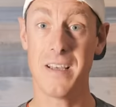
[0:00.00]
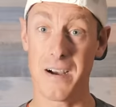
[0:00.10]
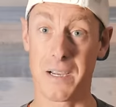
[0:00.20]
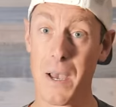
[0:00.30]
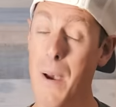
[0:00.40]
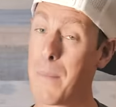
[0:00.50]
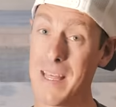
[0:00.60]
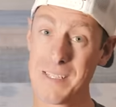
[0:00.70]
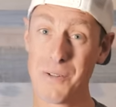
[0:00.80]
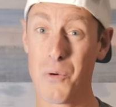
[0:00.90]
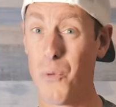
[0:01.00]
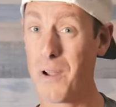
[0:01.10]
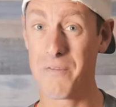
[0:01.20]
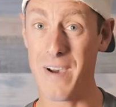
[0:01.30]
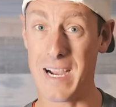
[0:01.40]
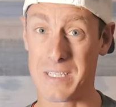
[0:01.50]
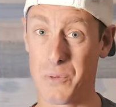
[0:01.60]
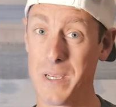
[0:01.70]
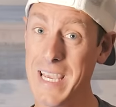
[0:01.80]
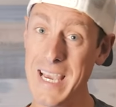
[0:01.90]
duck? But that's only one
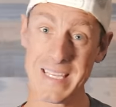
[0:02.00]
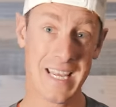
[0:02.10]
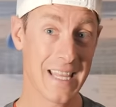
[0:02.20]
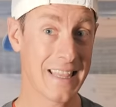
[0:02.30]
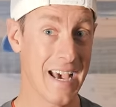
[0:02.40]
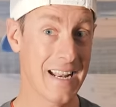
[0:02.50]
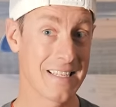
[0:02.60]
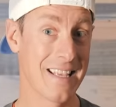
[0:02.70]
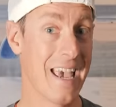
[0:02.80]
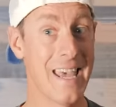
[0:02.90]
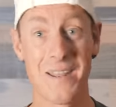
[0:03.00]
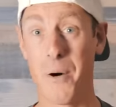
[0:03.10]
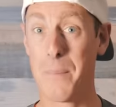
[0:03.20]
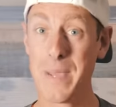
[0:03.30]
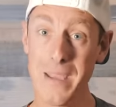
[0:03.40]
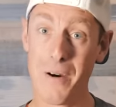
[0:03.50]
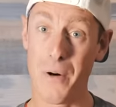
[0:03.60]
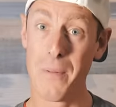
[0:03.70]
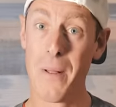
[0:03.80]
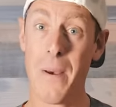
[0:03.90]
factor. We can't take that as the end all be
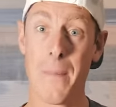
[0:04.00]
all,